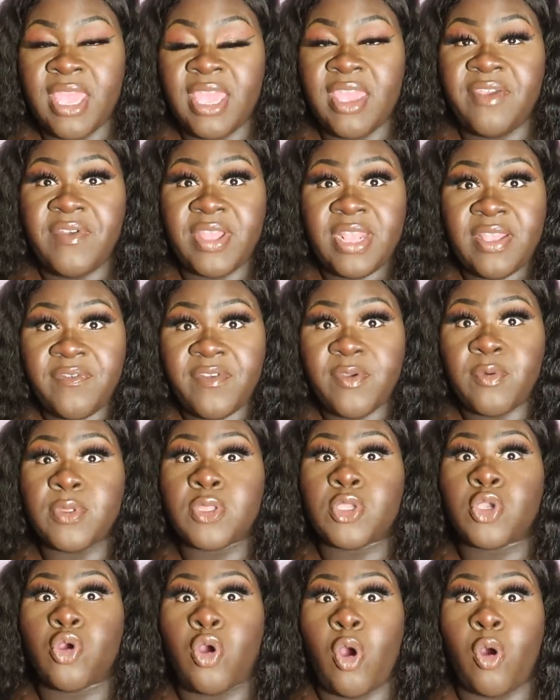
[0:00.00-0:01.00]
If anything was
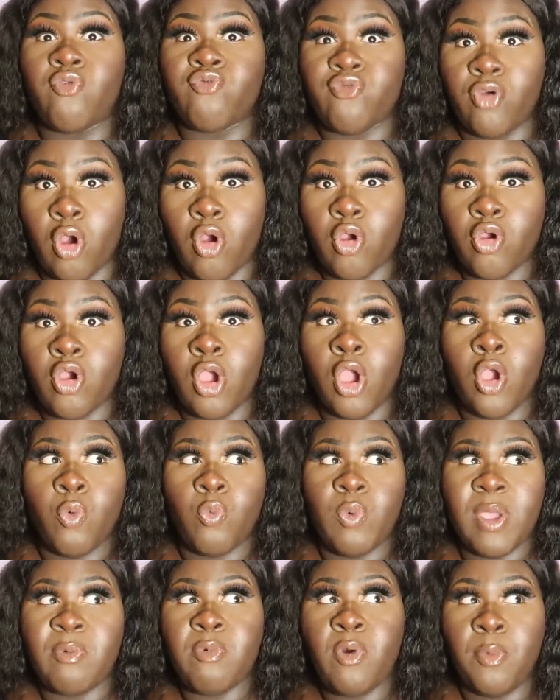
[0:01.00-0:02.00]
to go wrong,
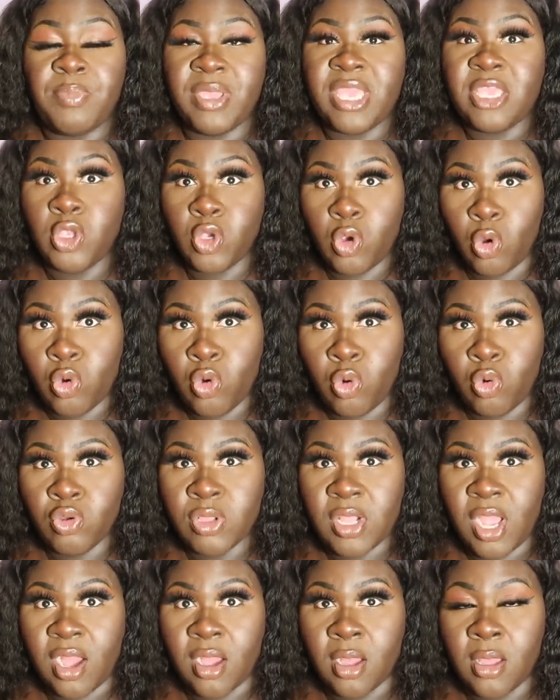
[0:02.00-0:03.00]
we will be in your
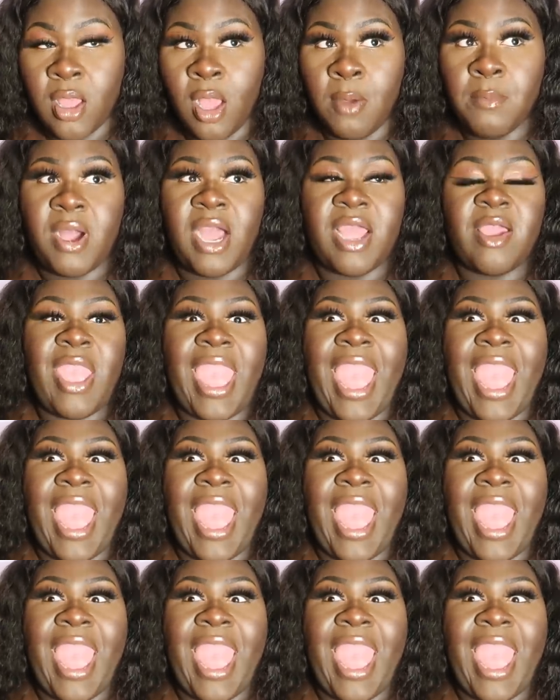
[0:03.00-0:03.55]
corner. But